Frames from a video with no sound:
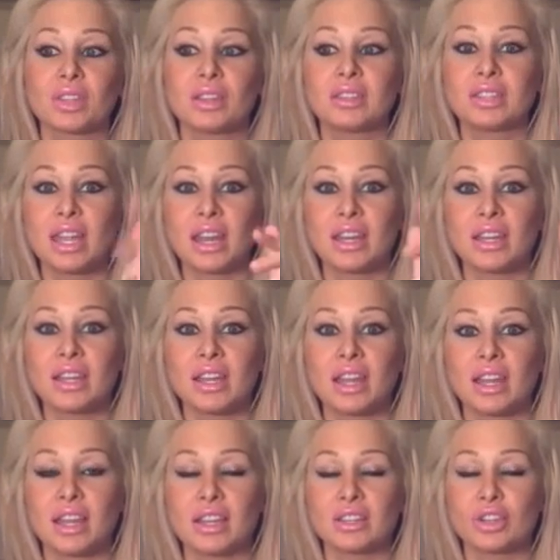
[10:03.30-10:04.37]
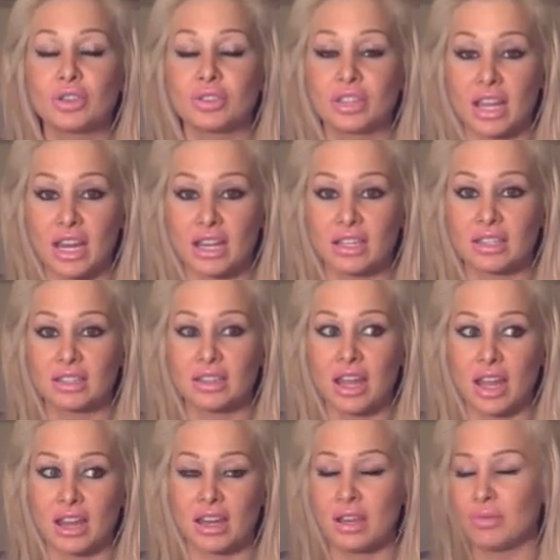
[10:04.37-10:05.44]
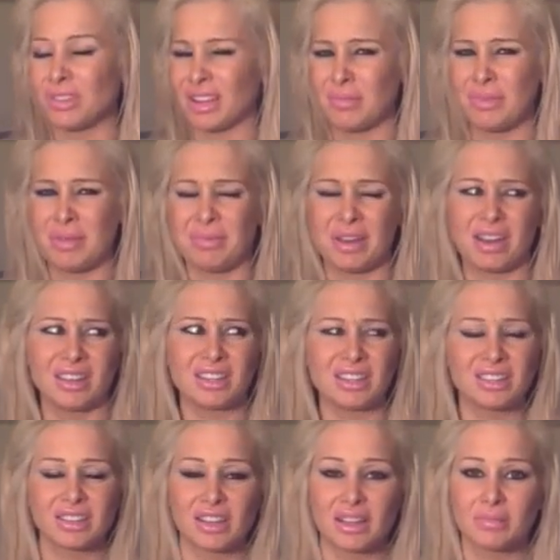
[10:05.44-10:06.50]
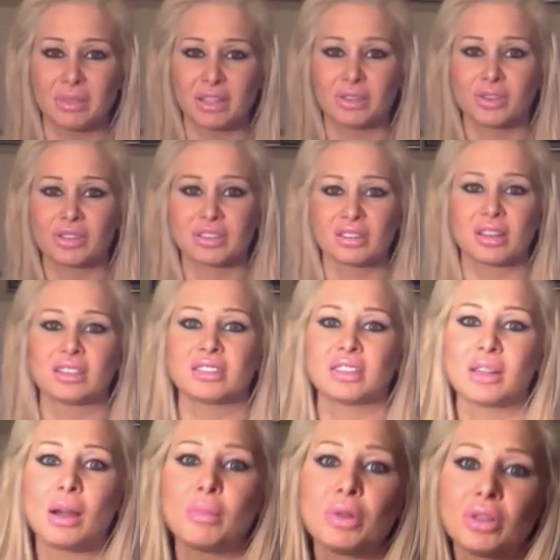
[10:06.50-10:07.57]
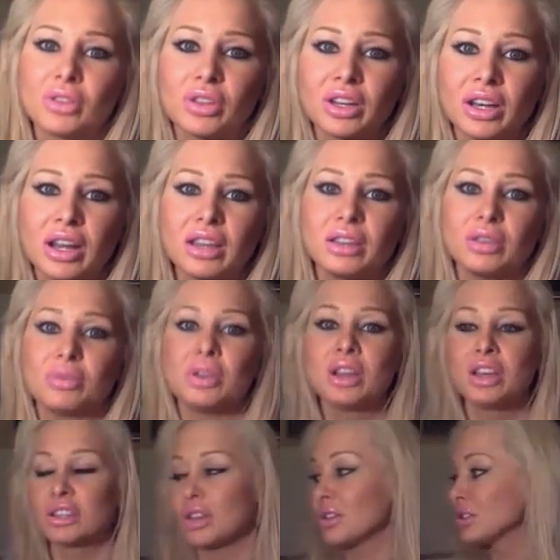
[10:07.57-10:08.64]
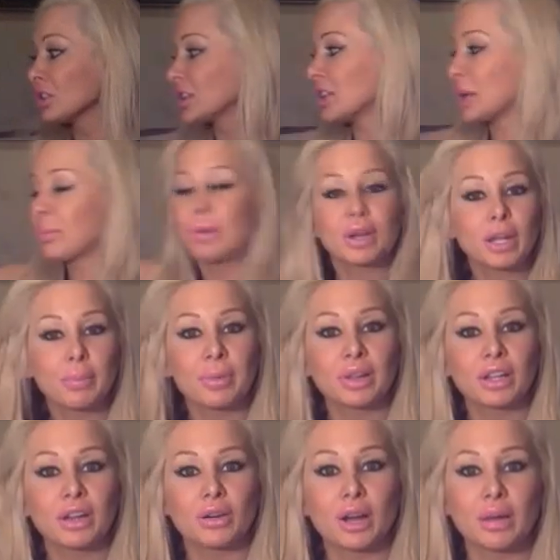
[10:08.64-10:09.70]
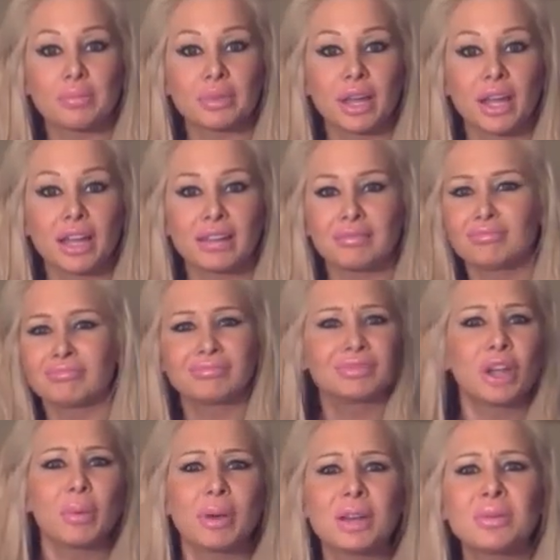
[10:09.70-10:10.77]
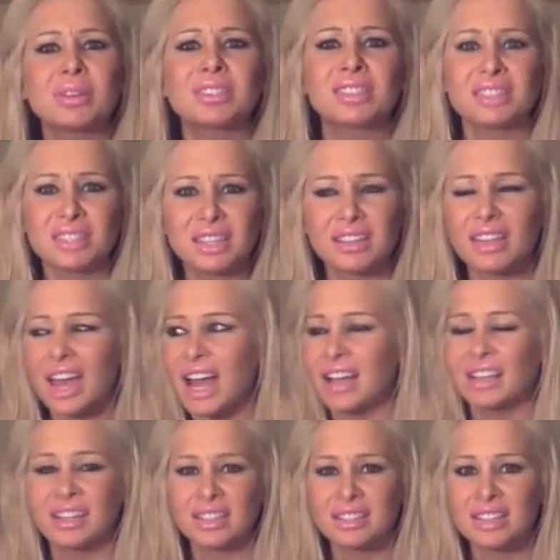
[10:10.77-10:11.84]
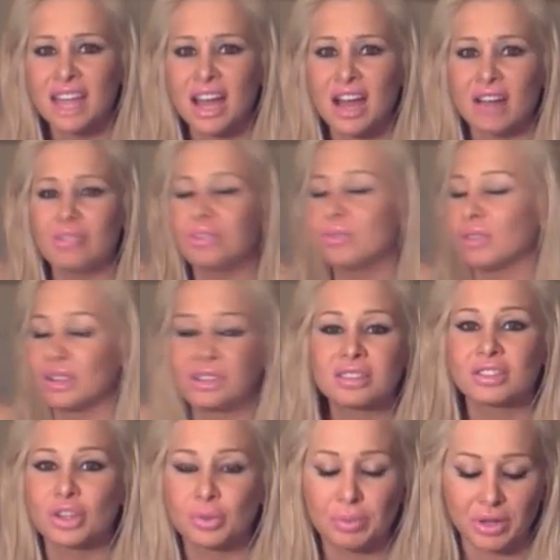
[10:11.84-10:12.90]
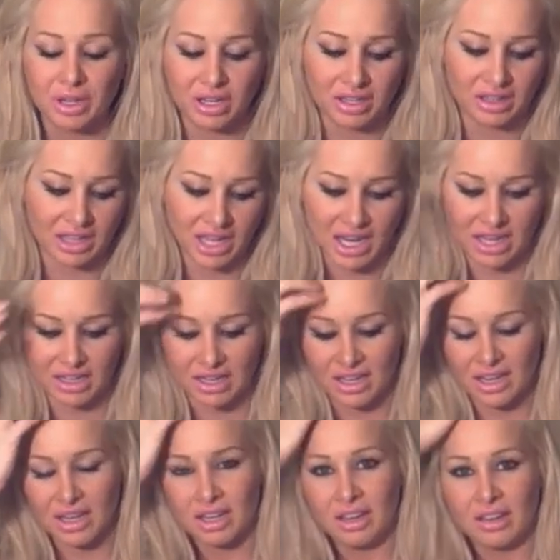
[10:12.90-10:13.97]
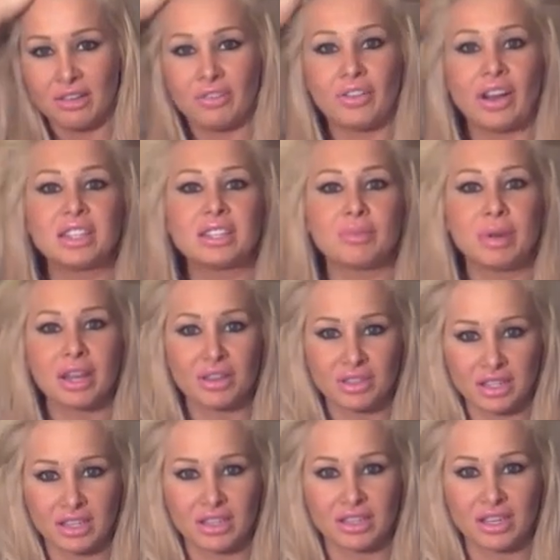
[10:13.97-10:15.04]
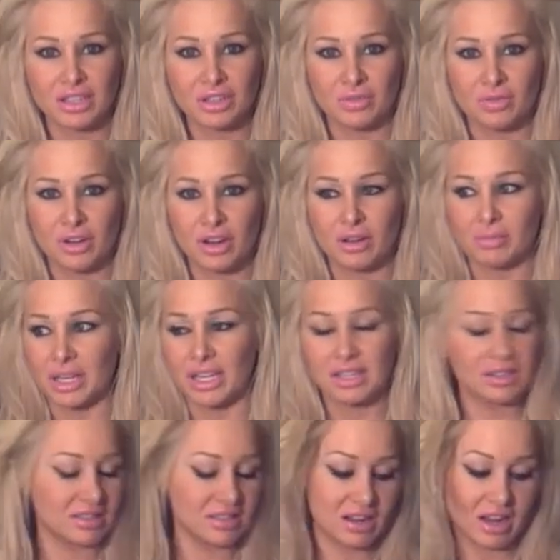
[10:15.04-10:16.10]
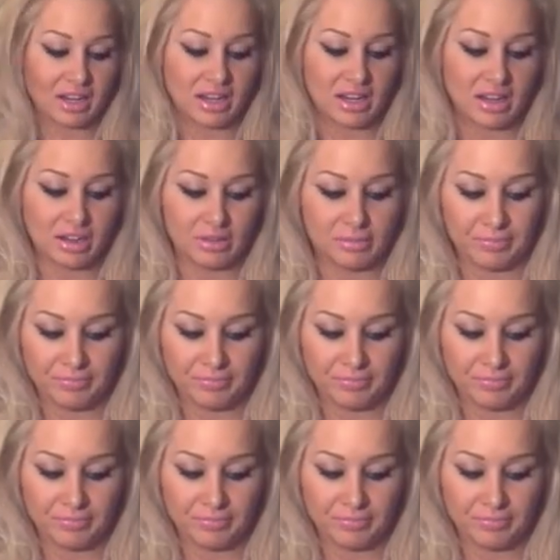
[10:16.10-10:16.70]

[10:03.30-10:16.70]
Danny and her date's head. He was like, I'm not paying attention to them. Like, they're disgusting. I'm only looking at you. So I was literally like putting a pillow up. Like, nobody wants to see that. Get down. You look stupid. Like, find somebody else to get attention from. Like, he does not care.